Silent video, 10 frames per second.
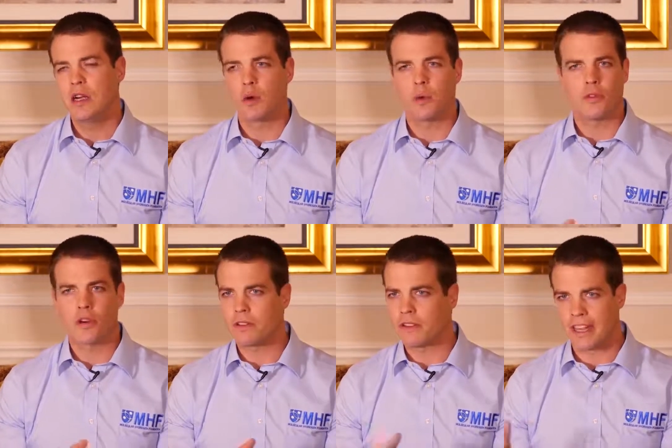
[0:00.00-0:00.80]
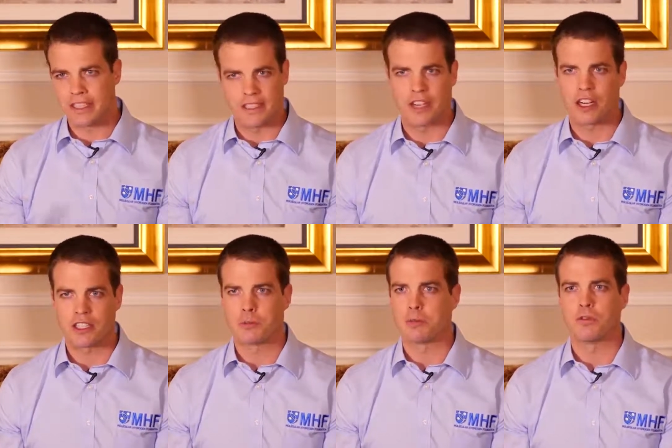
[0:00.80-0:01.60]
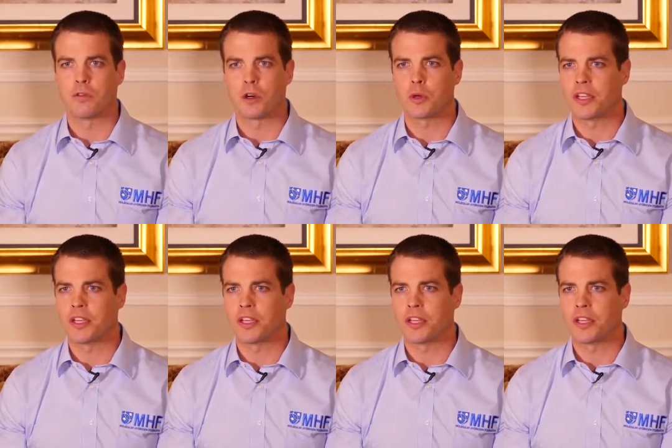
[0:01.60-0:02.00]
Well, we've heard of antioxidants before.